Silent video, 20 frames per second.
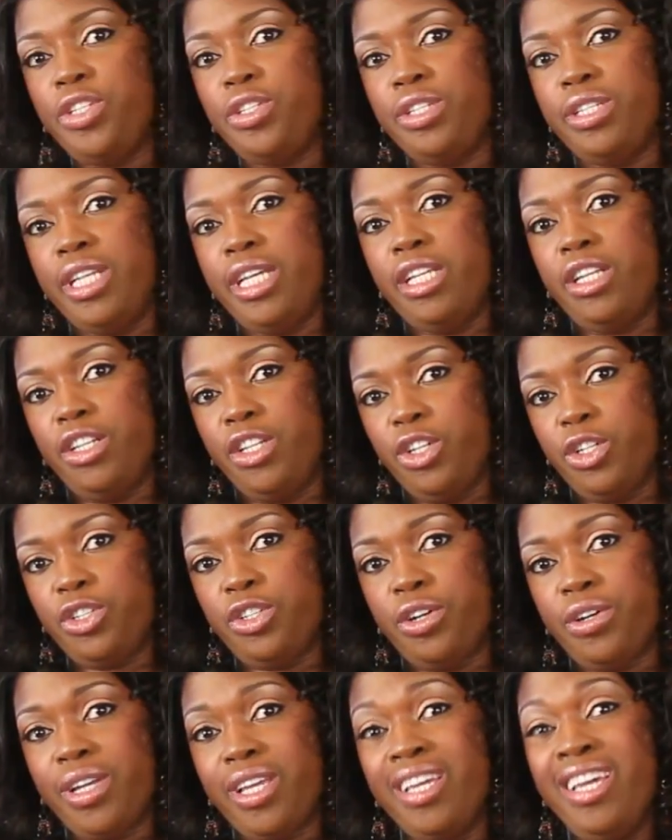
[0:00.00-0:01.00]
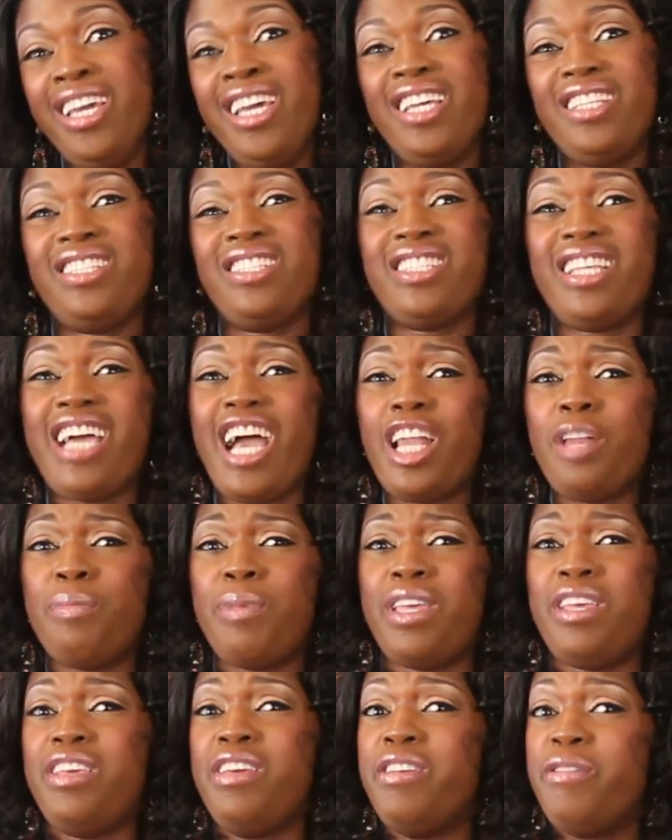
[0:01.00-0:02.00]
to need in your turkey is it's got to
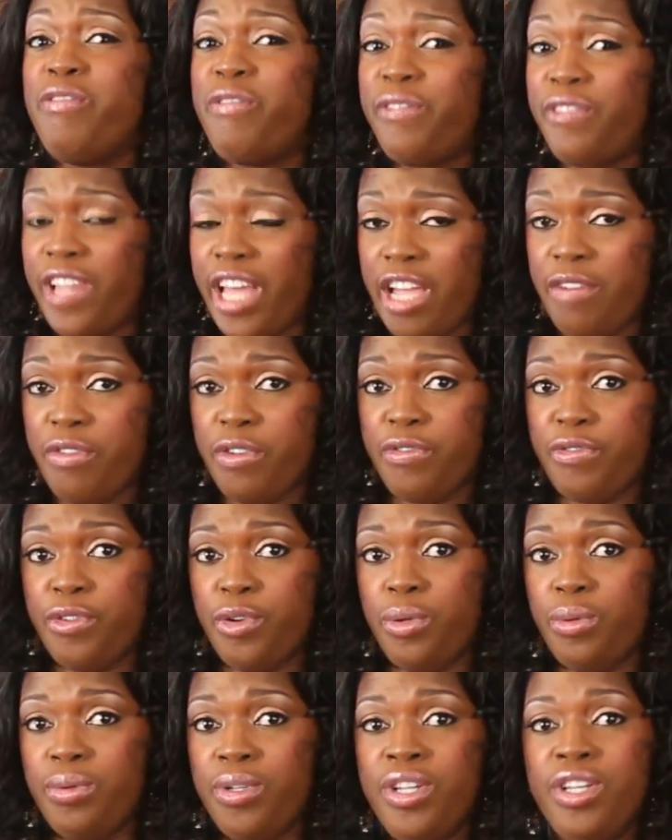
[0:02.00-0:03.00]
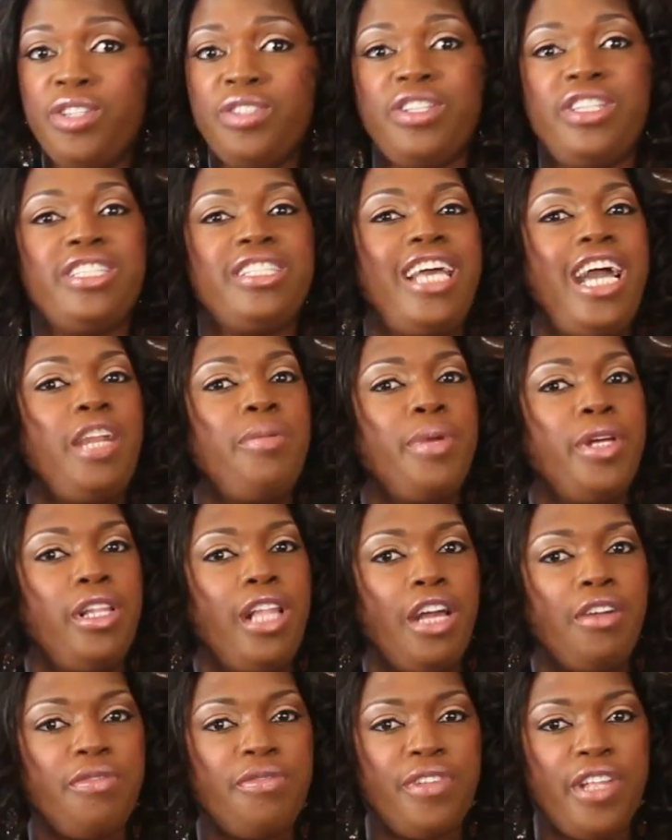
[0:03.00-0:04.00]
be flavorful. So there's got to be a
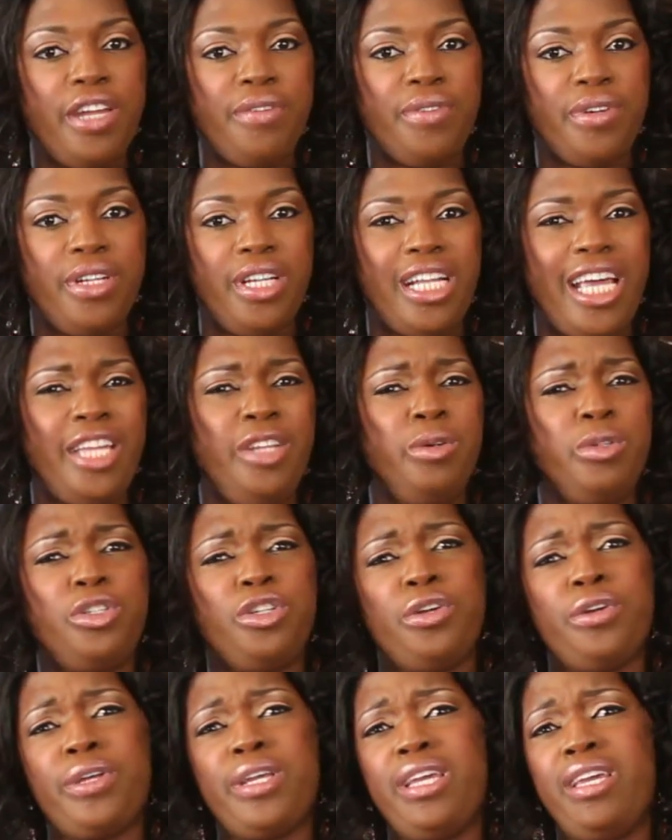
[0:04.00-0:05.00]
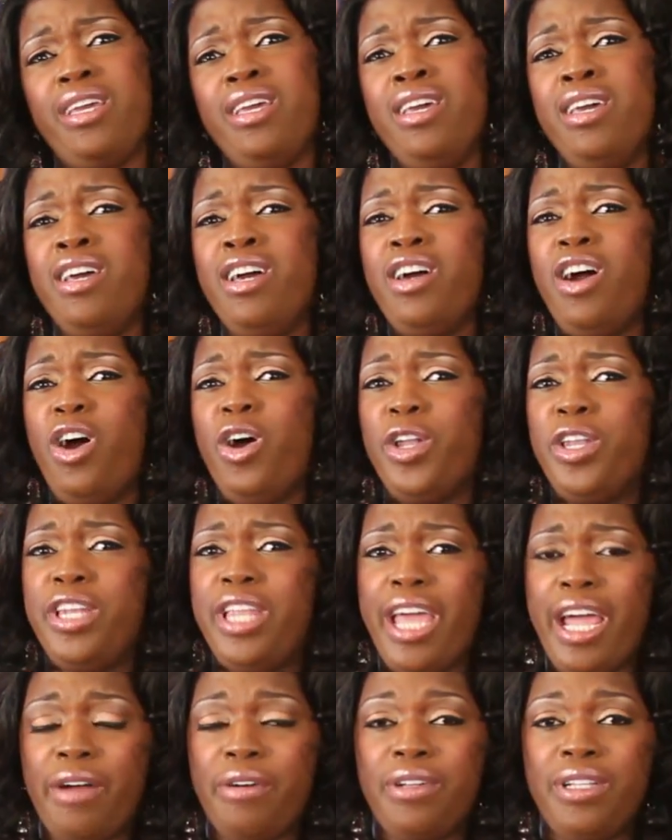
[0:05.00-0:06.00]
lot of flavor in it. I know turkey
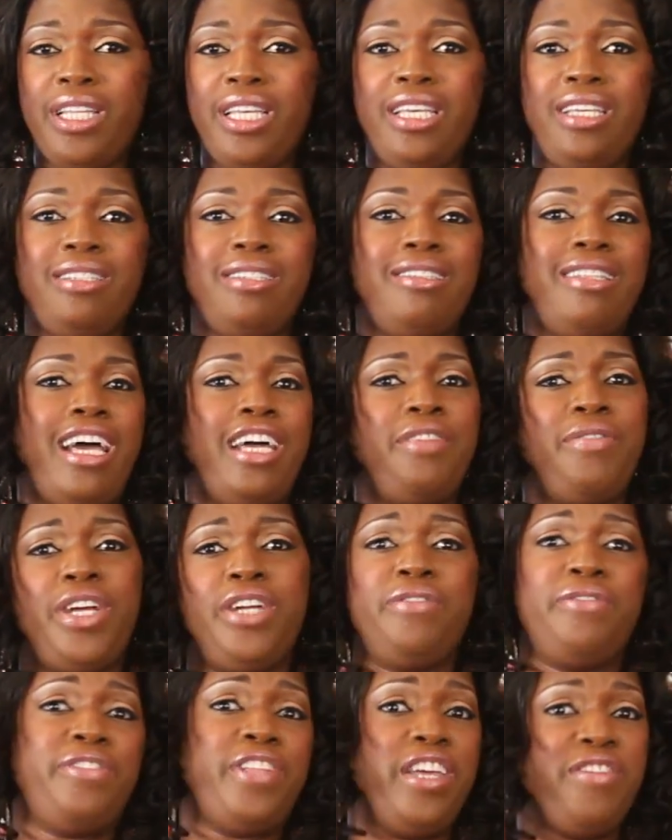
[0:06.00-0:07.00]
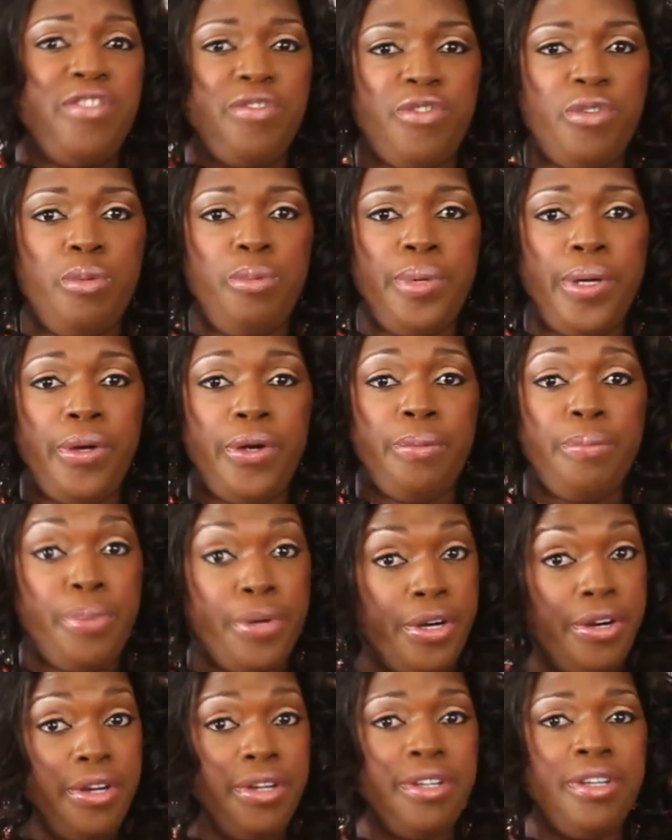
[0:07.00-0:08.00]
ordinarily is not a very flavorful
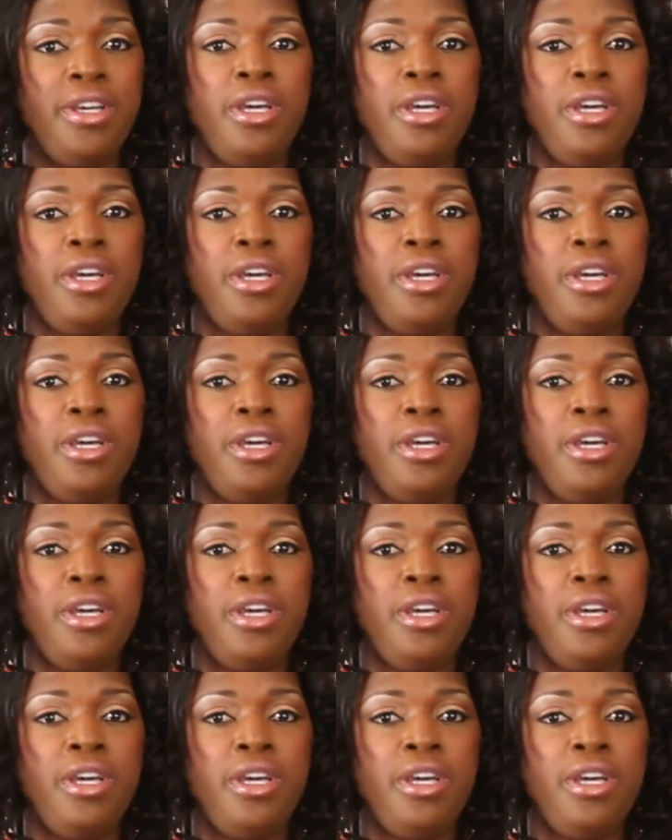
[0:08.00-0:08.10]
bird,